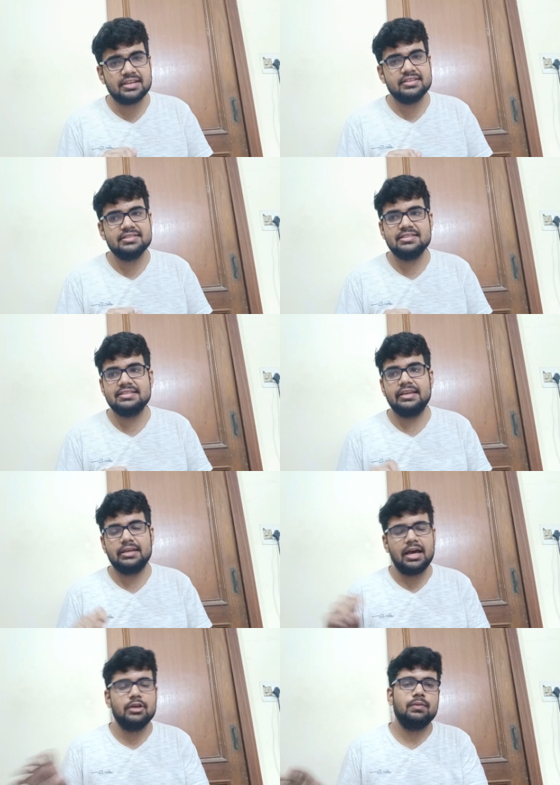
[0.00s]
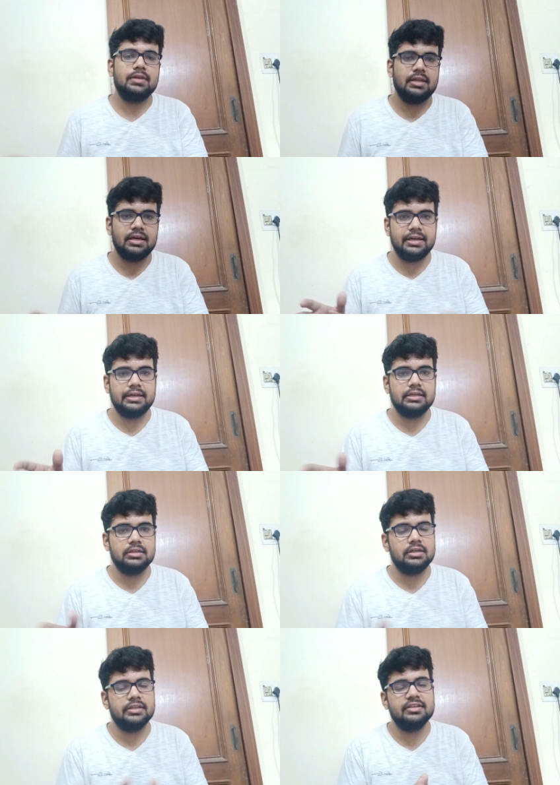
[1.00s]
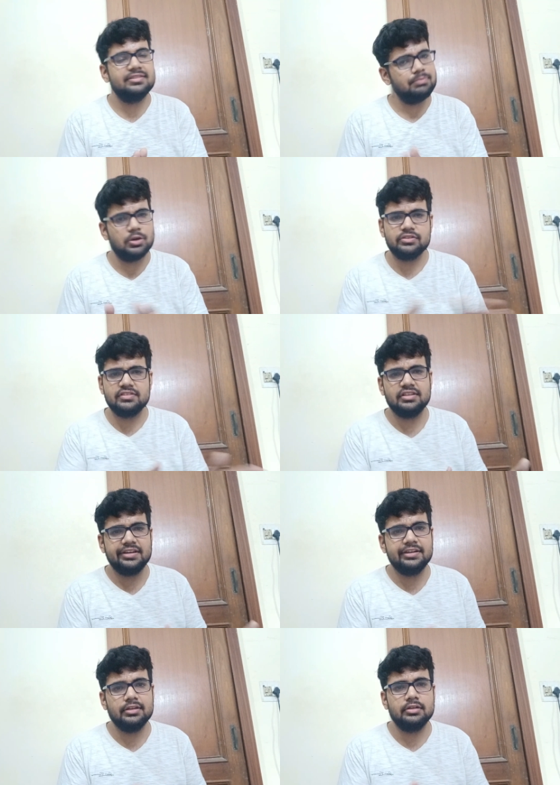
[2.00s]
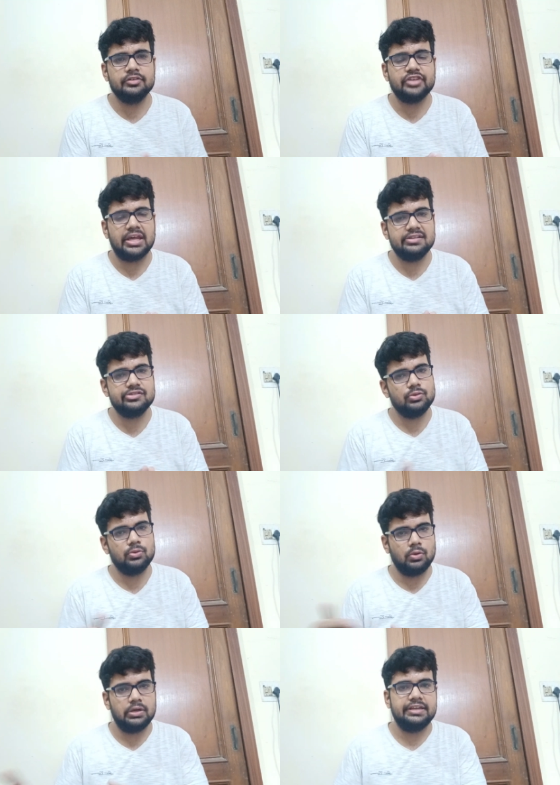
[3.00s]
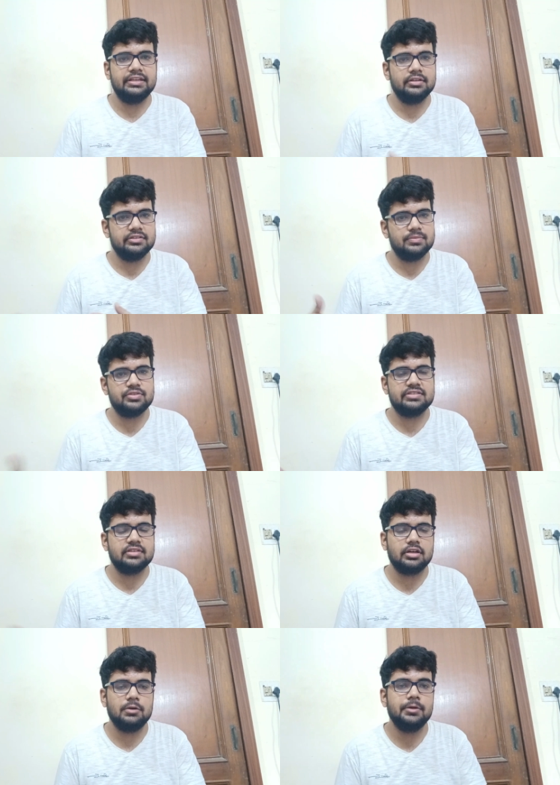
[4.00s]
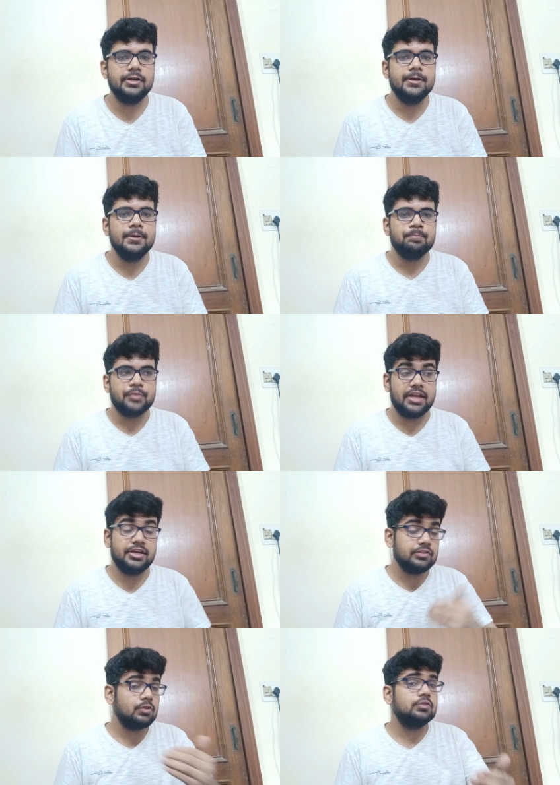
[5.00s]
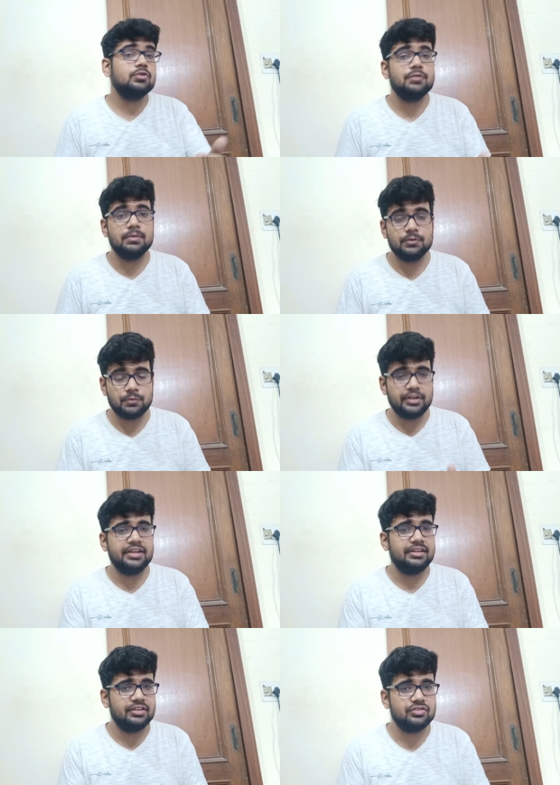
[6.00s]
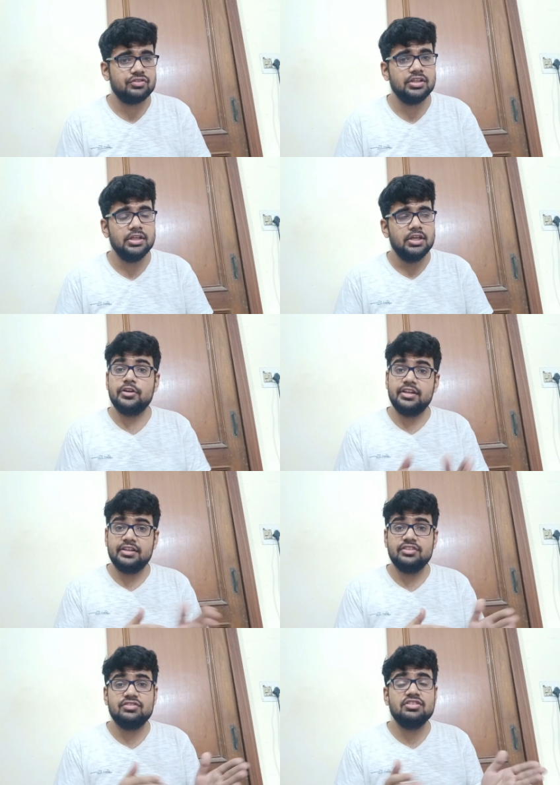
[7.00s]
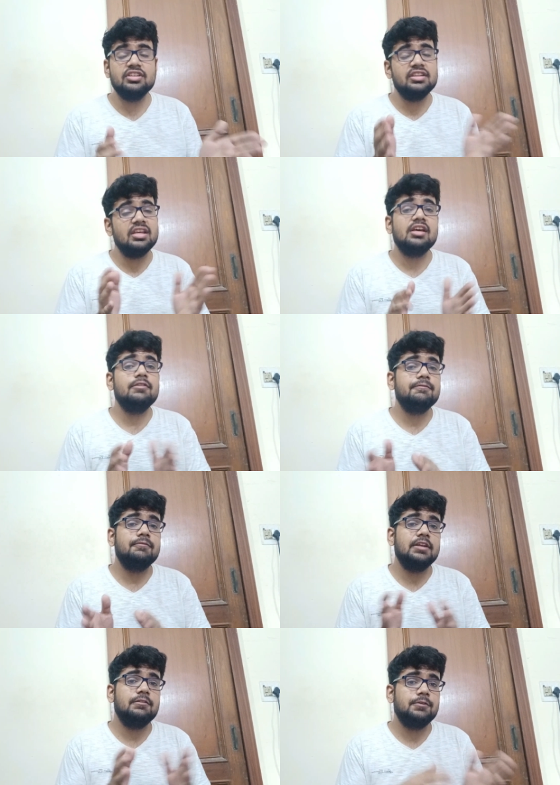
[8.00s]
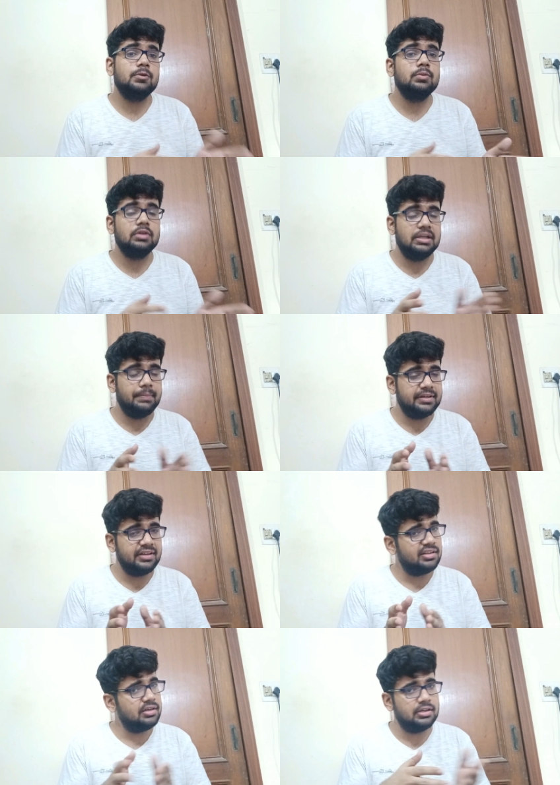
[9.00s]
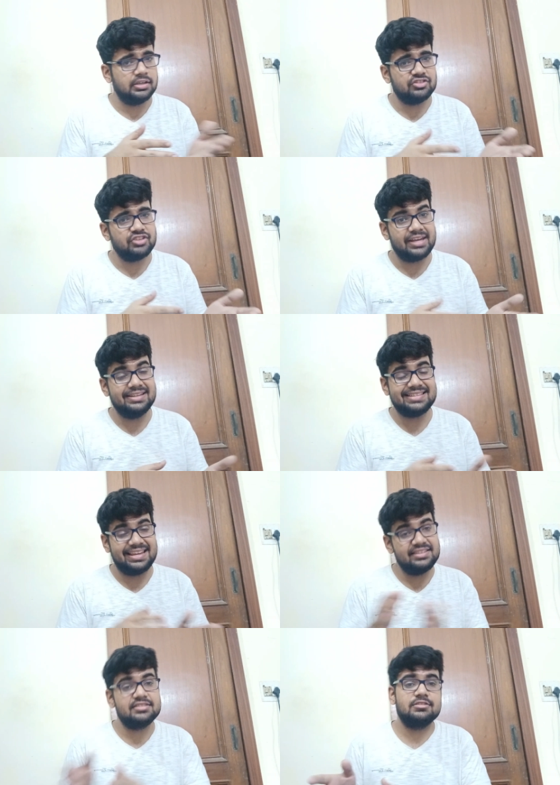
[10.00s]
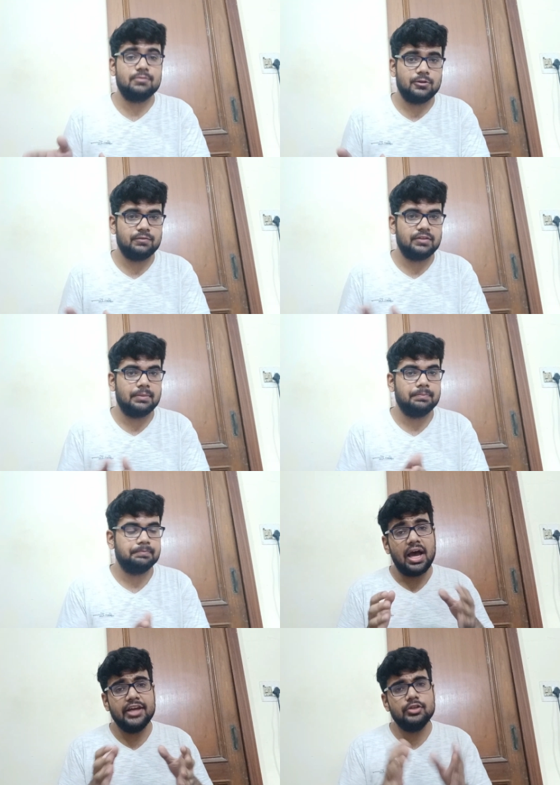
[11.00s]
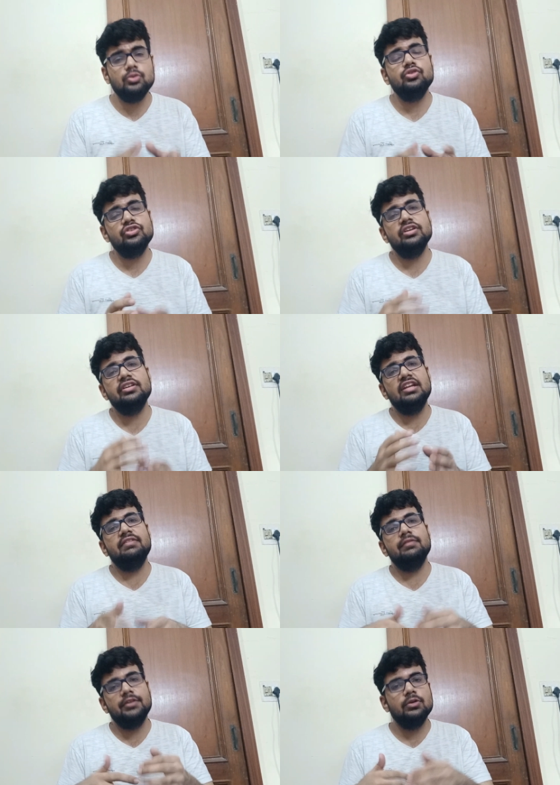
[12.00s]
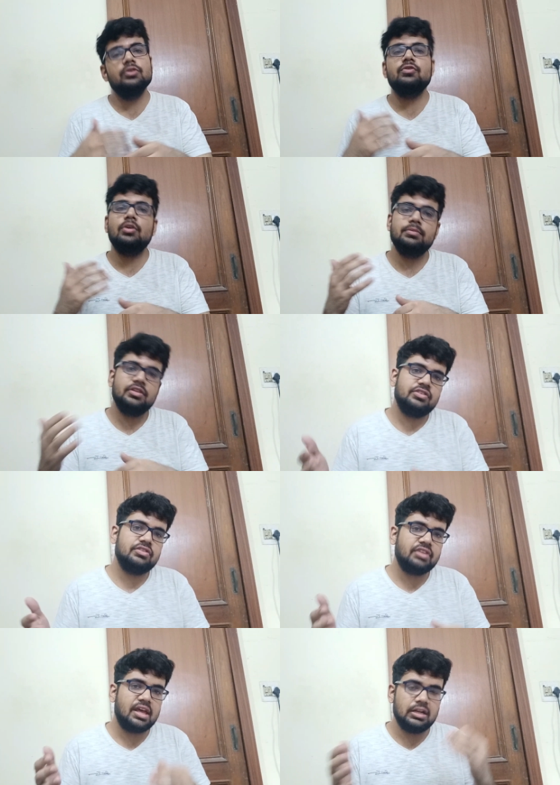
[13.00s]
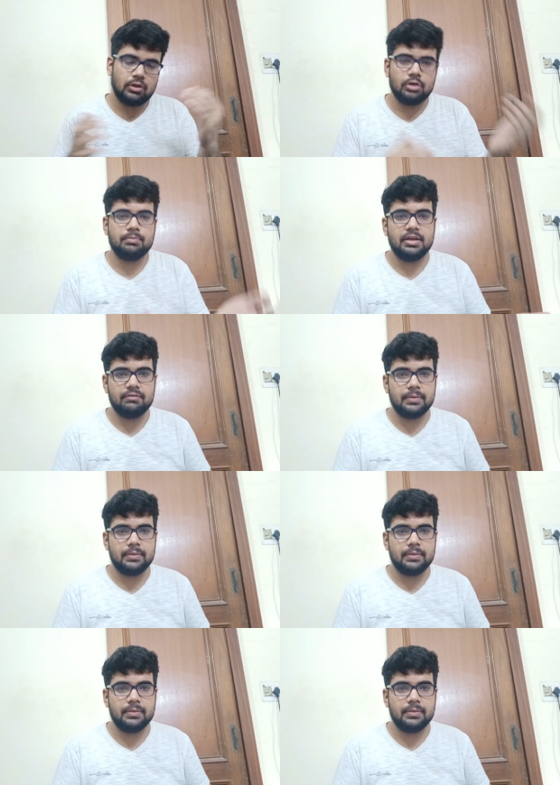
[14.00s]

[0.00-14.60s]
sciences like Ayurveda and uh, others, because it's an Indian channel, so Indian subjects are covered. And it is also famous for dentistry. For dentistry there are very few limited uh, channels, and this is one of them. I do share relevant videos from this channel on my